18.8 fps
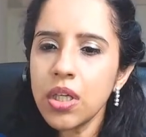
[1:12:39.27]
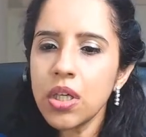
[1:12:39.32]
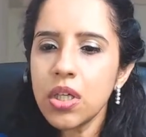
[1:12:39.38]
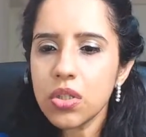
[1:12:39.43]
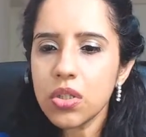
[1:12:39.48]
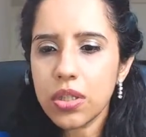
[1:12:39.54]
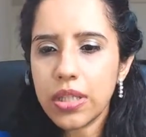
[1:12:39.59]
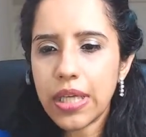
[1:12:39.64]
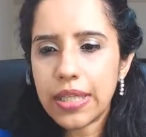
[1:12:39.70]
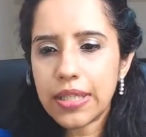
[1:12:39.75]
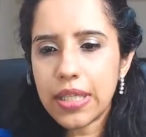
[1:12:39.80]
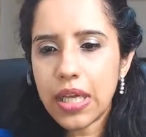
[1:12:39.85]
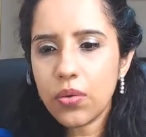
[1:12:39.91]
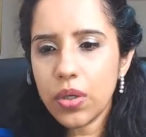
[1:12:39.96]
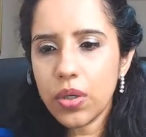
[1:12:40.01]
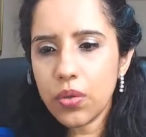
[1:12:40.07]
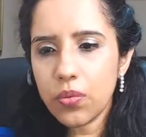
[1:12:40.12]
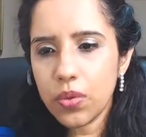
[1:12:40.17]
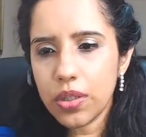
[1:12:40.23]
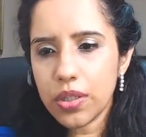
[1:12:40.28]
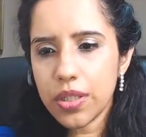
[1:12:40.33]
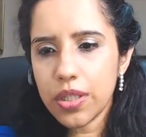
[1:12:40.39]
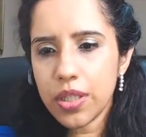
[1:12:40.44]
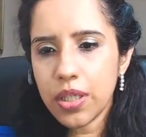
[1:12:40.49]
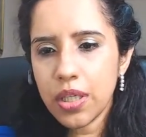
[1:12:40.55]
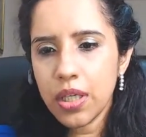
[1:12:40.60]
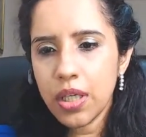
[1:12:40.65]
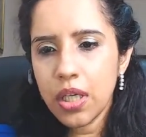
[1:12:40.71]
So that's how it
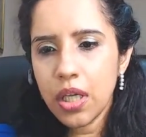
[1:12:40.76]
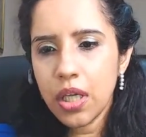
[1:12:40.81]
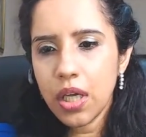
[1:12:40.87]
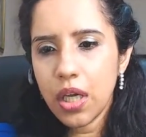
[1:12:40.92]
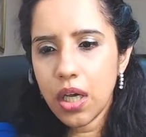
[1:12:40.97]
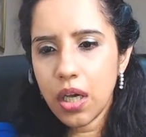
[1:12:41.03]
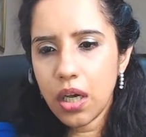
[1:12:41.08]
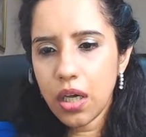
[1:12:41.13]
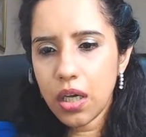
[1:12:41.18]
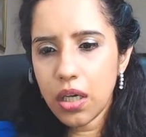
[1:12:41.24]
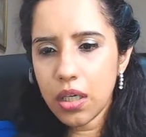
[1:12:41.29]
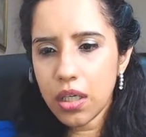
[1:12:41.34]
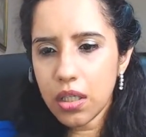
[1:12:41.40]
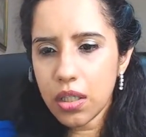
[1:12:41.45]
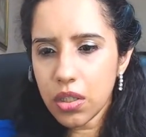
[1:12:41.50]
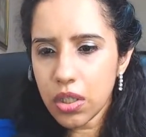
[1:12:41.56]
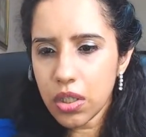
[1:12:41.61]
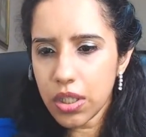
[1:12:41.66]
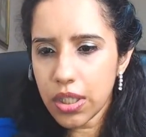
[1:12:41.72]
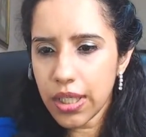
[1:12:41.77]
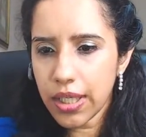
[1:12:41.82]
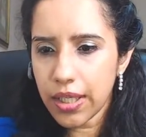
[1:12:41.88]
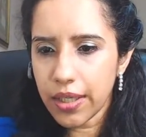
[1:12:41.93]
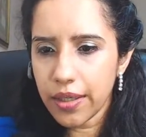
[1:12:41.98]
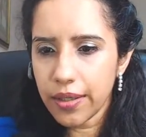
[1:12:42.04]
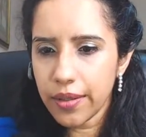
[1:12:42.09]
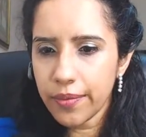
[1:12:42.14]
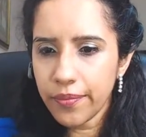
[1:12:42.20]
works.
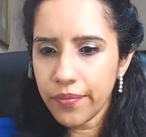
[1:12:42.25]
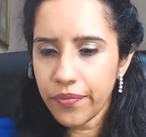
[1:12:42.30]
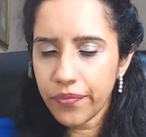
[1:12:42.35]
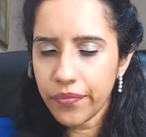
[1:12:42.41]
Okay.